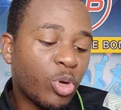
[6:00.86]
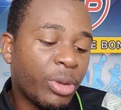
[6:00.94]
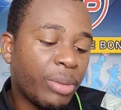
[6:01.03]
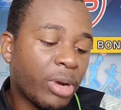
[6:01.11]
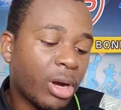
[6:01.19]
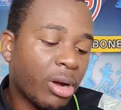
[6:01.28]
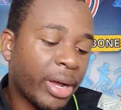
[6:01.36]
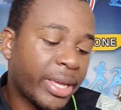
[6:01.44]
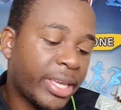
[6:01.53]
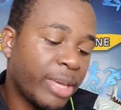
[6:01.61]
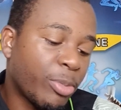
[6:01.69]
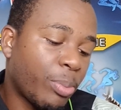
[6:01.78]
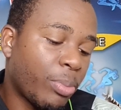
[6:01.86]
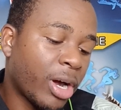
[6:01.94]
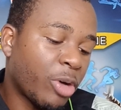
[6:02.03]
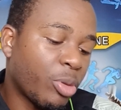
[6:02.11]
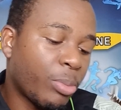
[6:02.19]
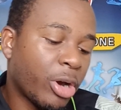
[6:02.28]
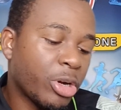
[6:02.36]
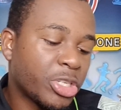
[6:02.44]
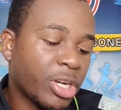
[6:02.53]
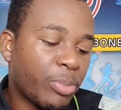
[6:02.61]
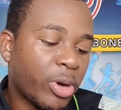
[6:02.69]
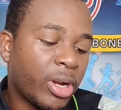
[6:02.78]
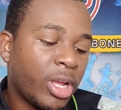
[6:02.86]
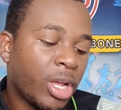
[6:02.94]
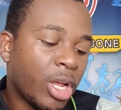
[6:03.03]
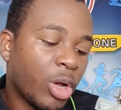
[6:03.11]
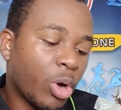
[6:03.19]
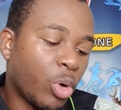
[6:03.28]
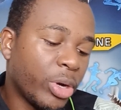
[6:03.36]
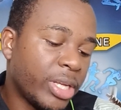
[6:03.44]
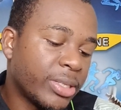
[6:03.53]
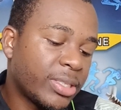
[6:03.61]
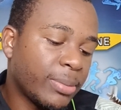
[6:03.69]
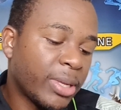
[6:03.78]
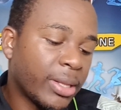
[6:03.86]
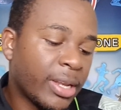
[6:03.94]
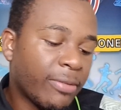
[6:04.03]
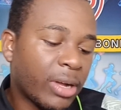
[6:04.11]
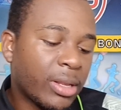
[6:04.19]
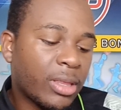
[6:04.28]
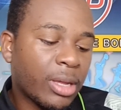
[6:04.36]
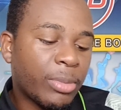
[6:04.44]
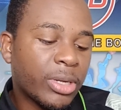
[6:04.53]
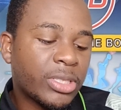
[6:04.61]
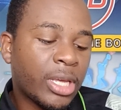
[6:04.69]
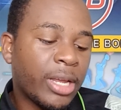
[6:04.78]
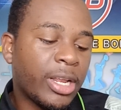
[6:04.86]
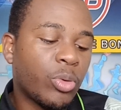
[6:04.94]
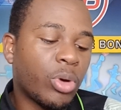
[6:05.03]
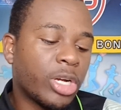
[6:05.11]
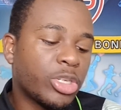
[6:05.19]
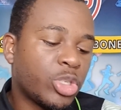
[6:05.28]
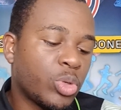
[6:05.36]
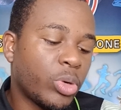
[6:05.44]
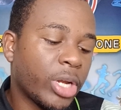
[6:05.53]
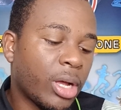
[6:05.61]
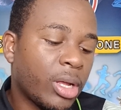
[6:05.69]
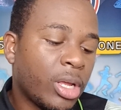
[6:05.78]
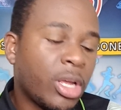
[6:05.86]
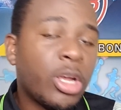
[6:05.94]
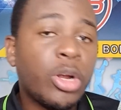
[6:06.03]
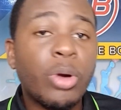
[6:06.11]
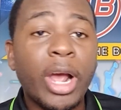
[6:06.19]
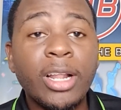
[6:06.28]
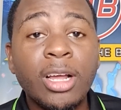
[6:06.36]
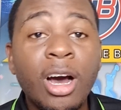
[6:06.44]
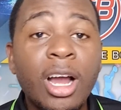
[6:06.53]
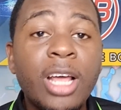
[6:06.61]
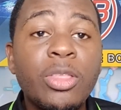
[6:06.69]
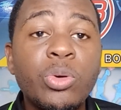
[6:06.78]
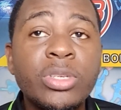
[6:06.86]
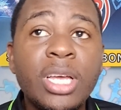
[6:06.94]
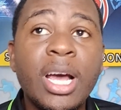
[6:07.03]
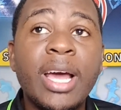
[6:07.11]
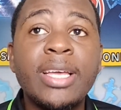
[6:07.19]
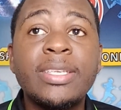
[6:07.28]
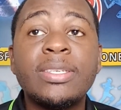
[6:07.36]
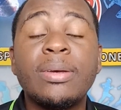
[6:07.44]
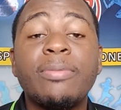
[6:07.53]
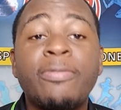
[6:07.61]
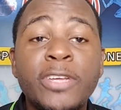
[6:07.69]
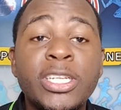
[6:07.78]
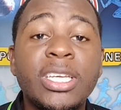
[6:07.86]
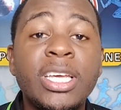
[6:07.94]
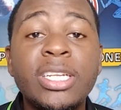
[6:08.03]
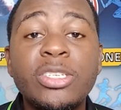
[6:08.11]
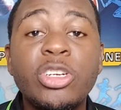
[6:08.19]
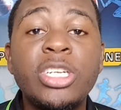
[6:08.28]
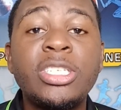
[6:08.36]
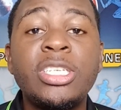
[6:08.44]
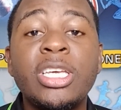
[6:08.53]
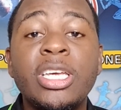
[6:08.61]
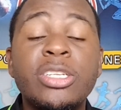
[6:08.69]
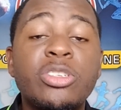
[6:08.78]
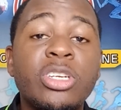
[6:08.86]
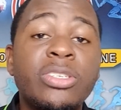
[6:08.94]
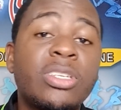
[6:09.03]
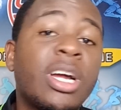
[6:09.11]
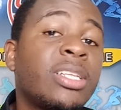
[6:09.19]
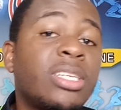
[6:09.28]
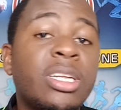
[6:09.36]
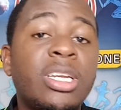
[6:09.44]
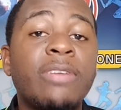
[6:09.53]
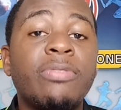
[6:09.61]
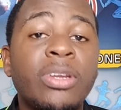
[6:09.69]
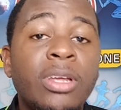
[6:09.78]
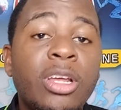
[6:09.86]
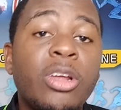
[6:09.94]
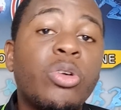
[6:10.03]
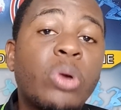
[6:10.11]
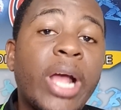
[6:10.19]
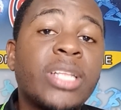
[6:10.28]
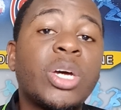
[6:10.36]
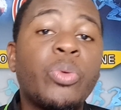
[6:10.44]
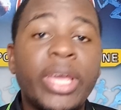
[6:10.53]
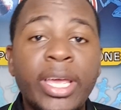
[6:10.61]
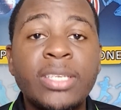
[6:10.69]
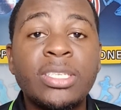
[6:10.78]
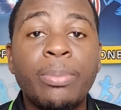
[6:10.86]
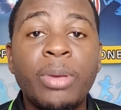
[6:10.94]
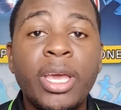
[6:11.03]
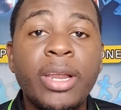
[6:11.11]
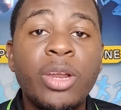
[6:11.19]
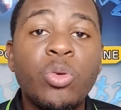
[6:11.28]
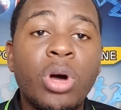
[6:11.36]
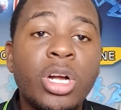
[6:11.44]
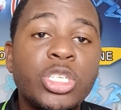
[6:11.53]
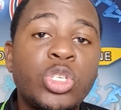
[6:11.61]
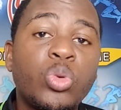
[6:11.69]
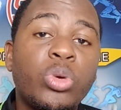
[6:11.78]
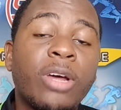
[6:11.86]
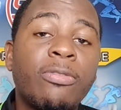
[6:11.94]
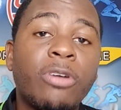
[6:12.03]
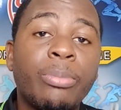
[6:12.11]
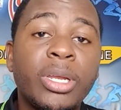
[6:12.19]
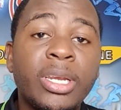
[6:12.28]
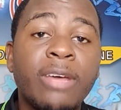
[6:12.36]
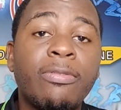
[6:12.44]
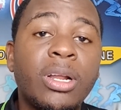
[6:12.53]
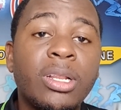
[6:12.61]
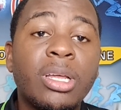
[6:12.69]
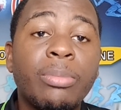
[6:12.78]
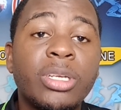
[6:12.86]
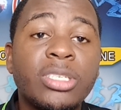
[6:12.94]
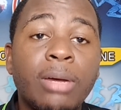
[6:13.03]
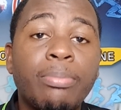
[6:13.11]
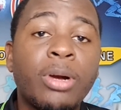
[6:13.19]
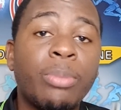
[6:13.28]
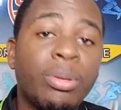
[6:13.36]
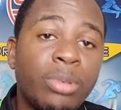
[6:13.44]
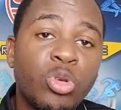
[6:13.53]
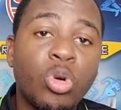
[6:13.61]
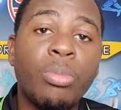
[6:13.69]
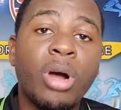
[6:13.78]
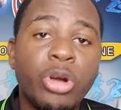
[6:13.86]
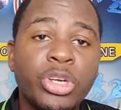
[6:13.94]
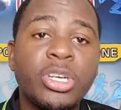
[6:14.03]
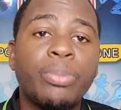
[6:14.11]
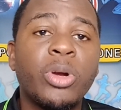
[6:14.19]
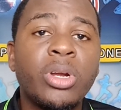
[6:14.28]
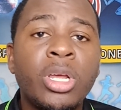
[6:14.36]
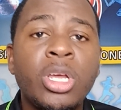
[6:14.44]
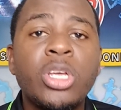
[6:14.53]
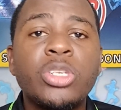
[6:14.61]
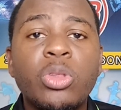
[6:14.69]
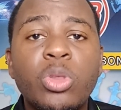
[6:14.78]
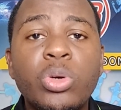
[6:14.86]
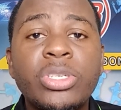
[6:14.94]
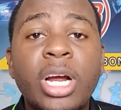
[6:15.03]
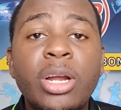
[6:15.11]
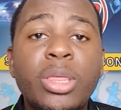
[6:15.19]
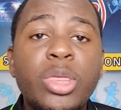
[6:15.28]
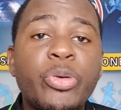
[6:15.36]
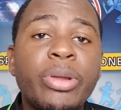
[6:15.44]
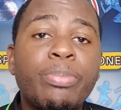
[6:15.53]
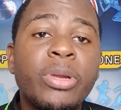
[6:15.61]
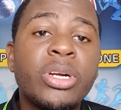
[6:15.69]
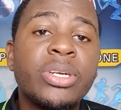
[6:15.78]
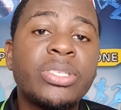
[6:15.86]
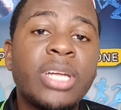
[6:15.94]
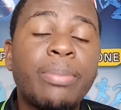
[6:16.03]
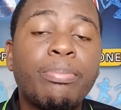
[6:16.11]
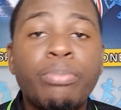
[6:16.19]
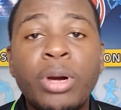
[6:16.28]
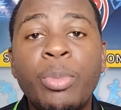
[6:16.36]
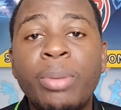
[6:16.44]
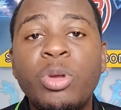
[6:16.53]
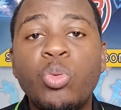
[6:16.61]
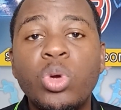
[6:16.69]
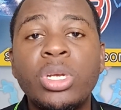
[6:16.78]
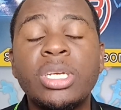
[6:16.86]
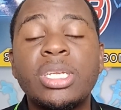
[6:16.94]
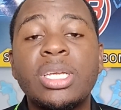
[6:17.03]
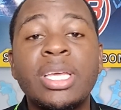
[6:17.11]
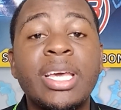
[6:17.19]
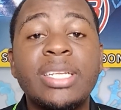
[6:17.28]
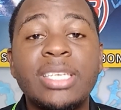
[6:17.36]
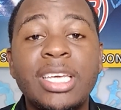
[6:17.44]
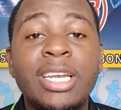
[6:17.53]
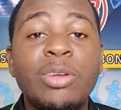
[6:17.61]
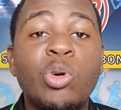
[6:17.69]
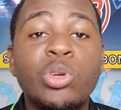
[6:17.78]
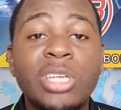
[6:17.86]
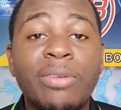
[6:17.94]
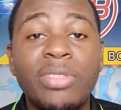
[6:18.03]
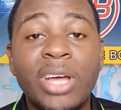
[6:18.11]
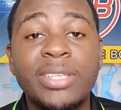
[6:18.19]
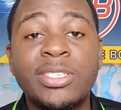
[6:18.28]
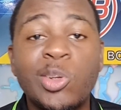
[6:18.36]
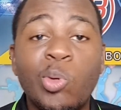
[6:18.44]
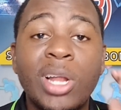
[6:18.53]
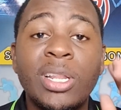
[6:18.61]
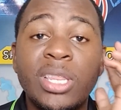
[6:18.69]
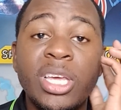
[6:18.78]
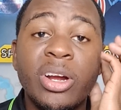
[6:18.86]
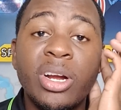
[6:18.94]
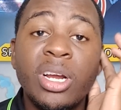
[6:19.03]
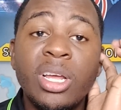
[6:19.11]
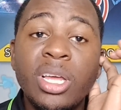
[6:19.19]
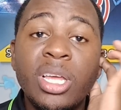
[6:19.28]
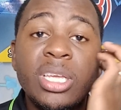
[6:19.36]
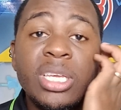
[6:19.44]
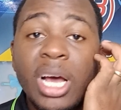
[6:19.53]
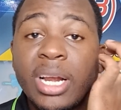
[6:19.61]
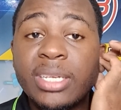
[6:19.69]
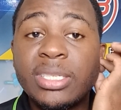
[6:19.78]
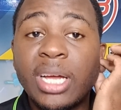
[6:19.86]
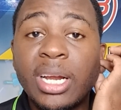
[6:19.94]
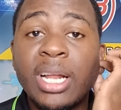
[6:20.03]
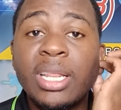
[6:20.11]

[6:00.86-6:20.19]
Obed Mokhoi, Kimo Power, Romario Shepherd, Odin Smith, Devon Thomas, Hayden Walsh Jr. Right, all of those guys fit into the starting 11 right away, except Hayden Walsh Jr. for me, Devon Thomas, and probably Romario Shepherd. So those are the three players that probably wouldn't get in out of that squad there. You understand?